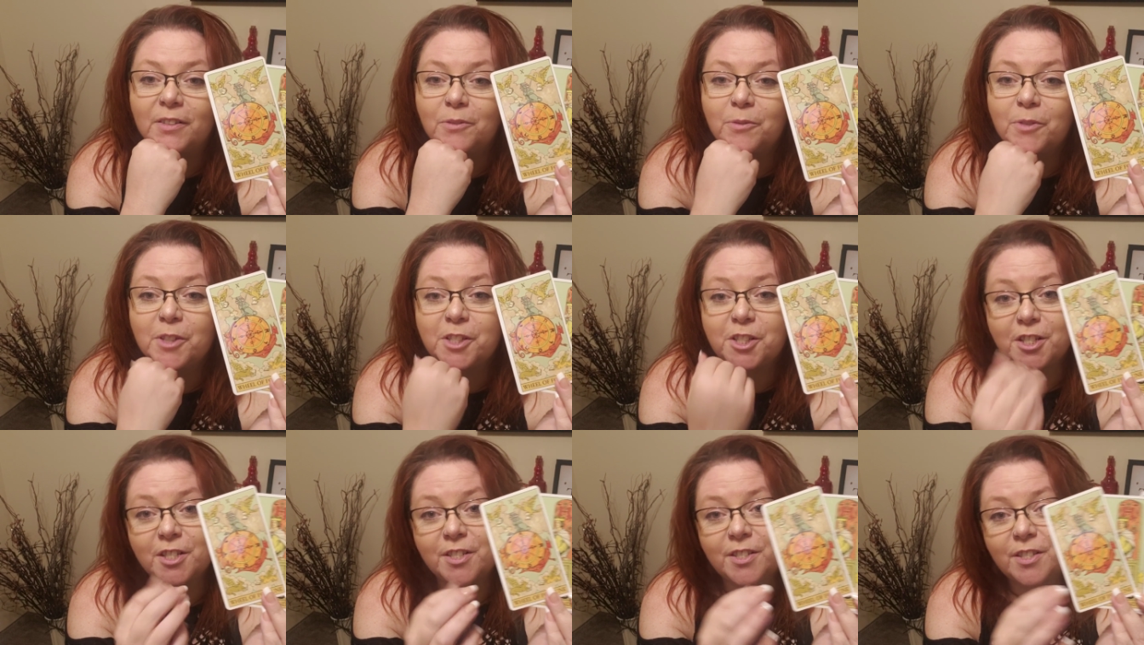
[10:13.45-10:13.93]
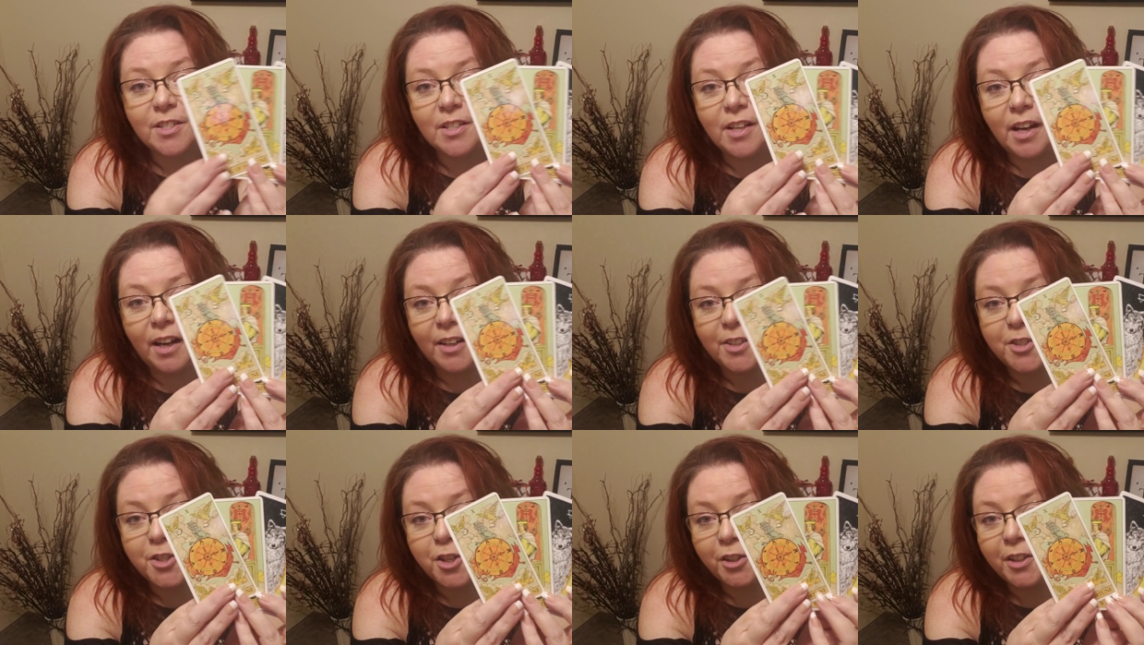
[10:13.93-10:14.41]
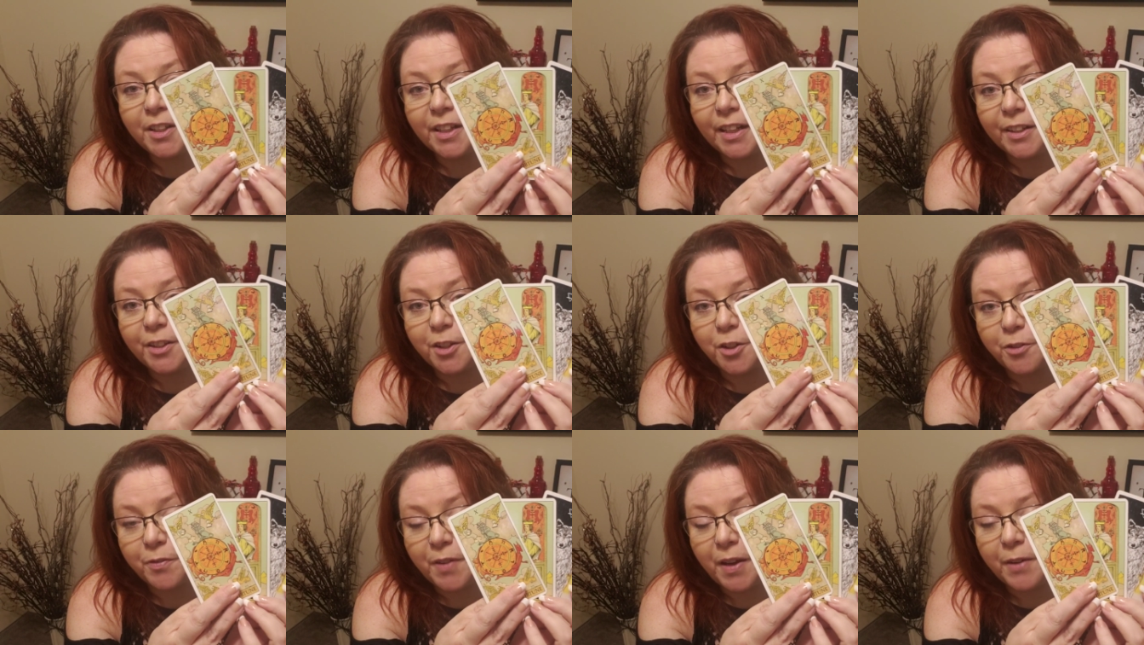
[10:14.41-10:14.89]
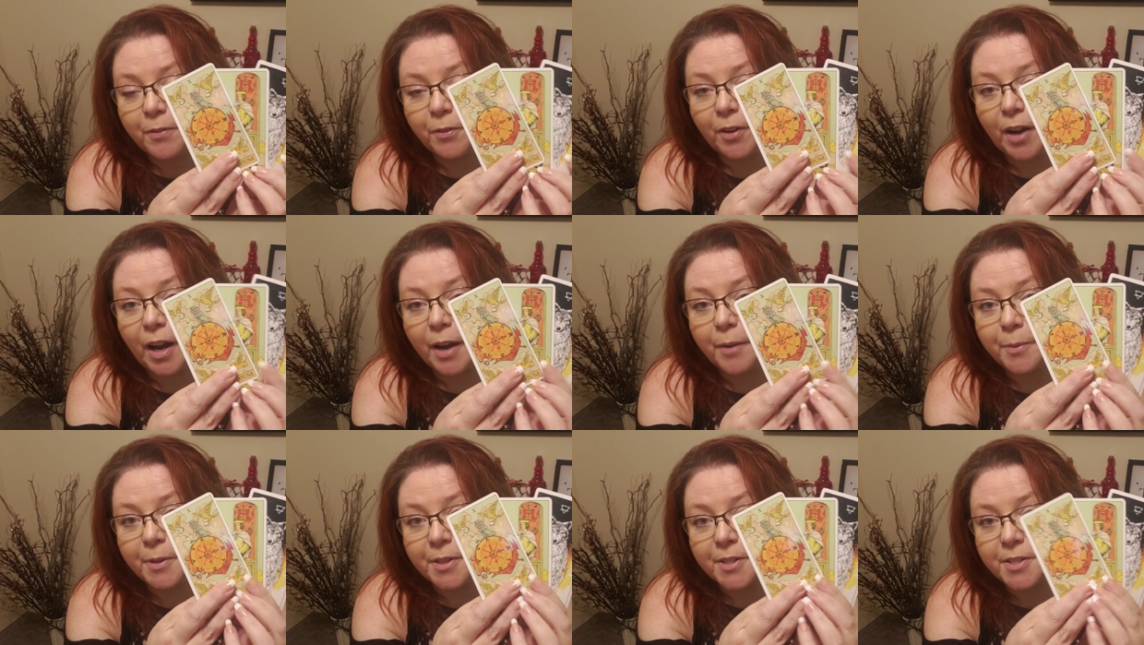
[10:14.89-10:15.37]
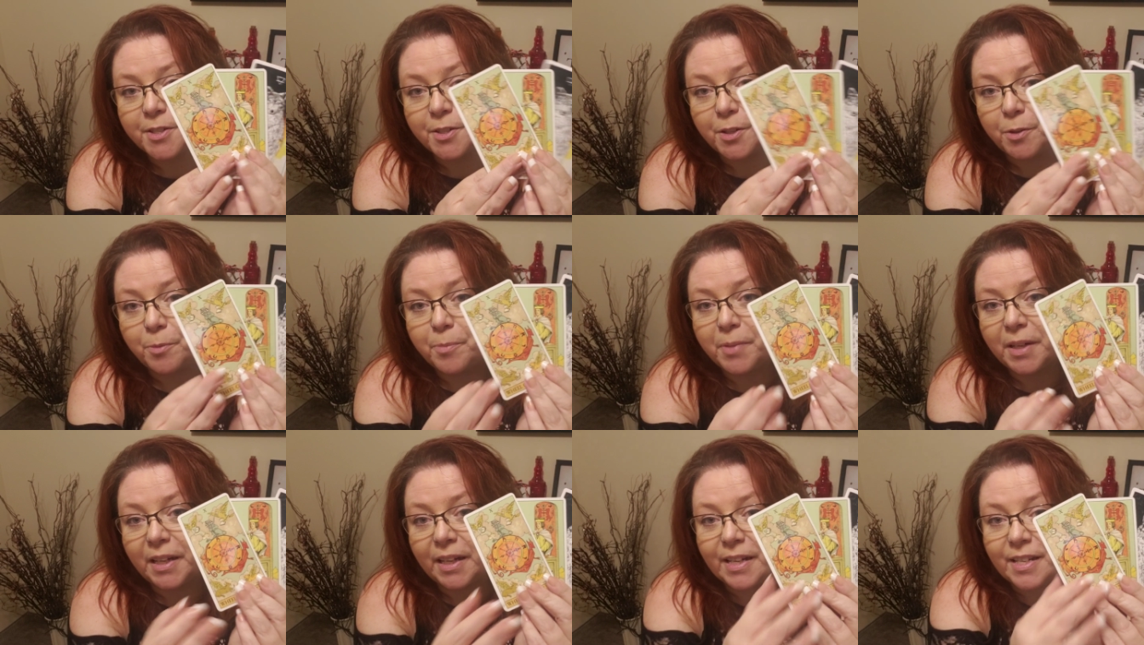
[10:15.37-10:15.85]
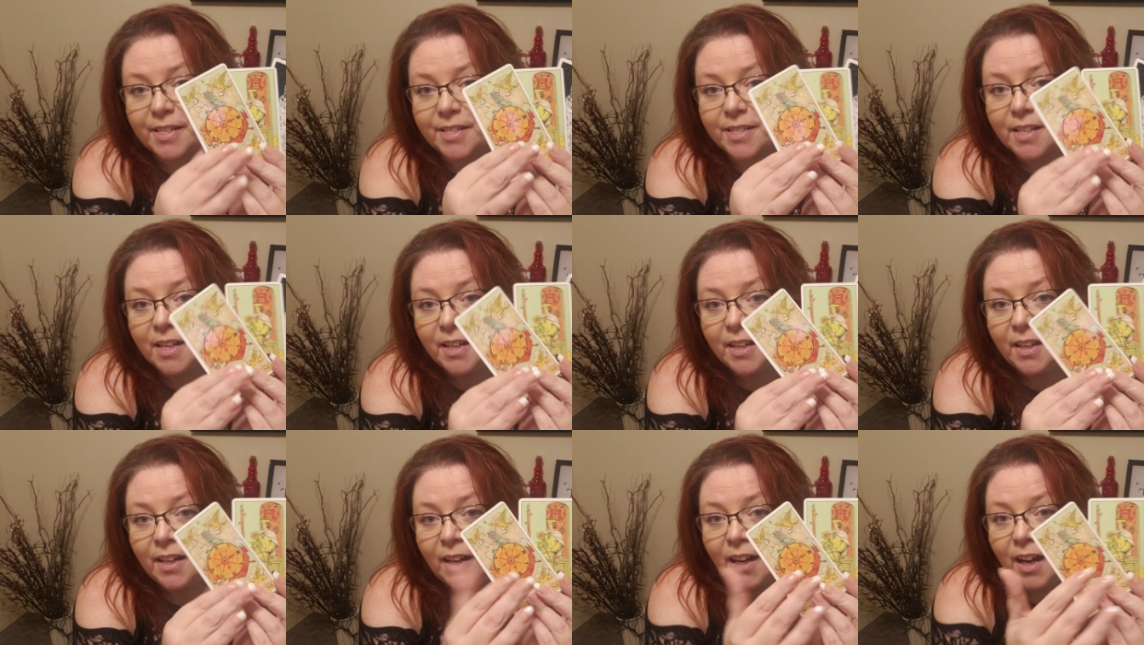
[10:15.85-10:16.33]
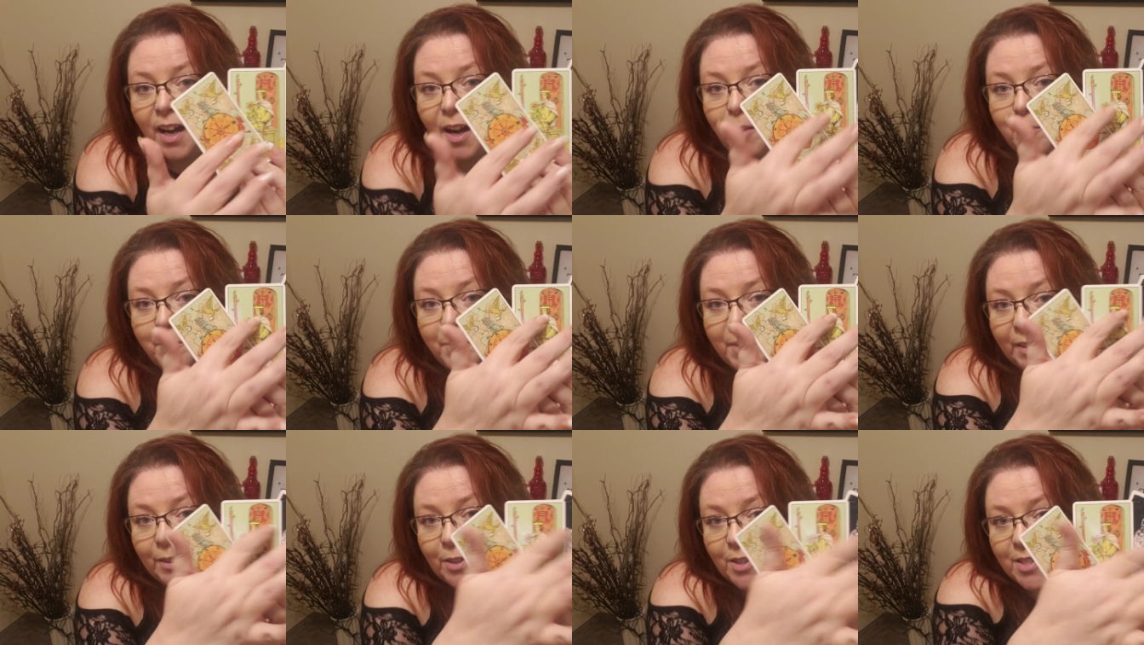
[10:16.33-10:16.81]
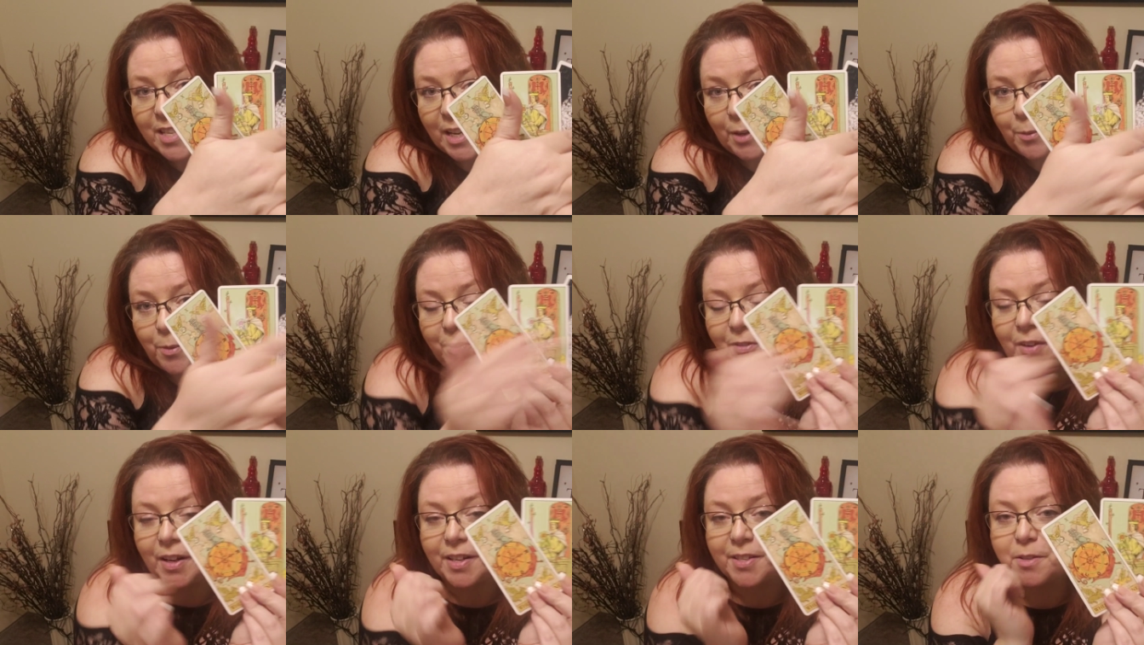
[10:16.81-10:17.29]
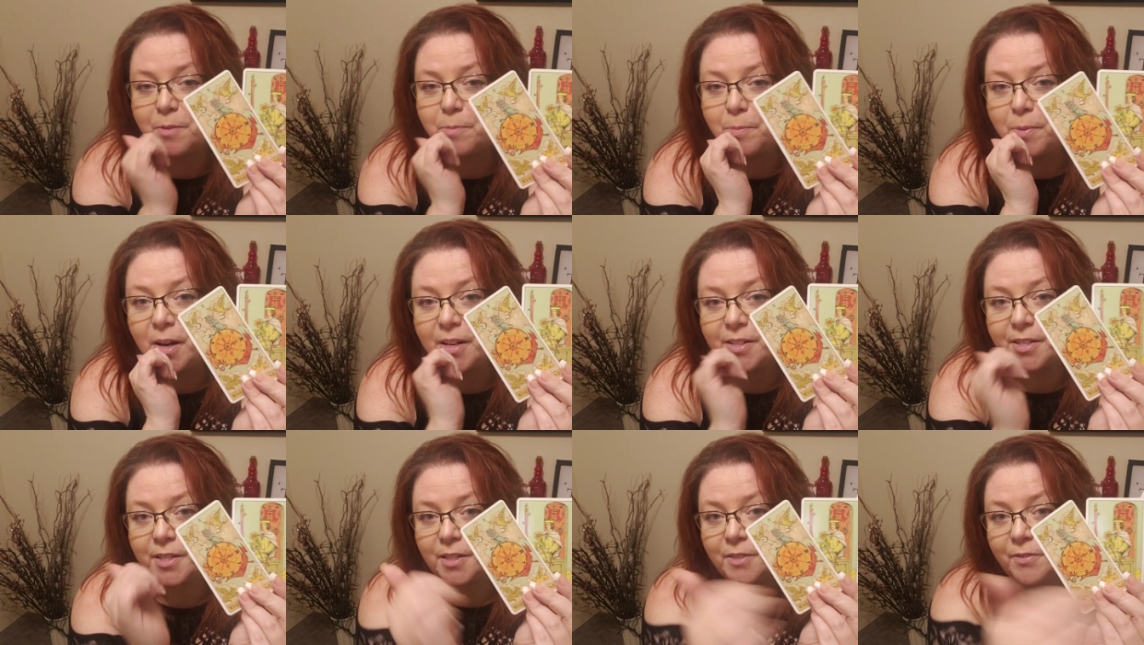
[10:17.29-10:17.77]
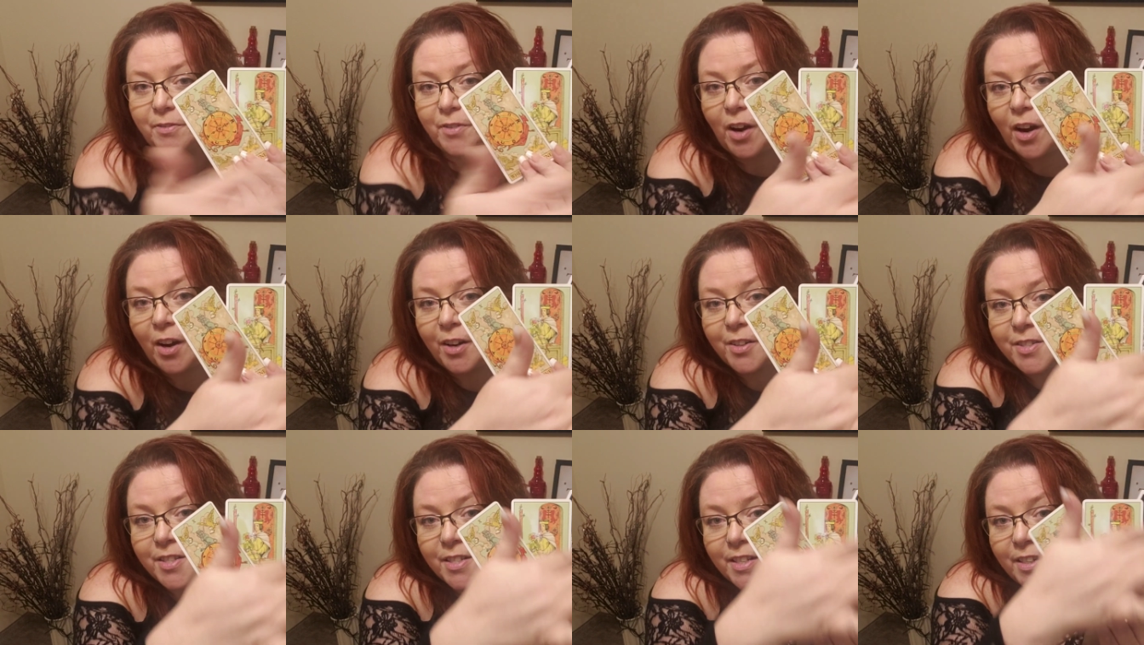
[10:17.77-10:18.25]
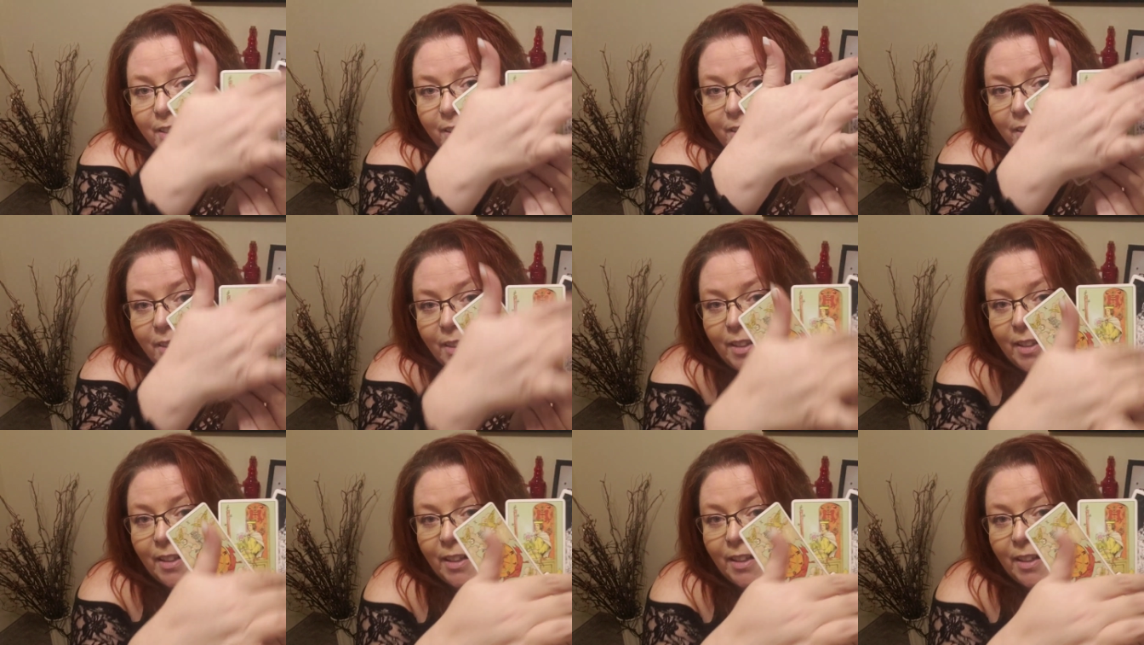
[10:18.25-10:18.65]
which is turning in your favor, I would assume, because it looks like we've got some positive cards here.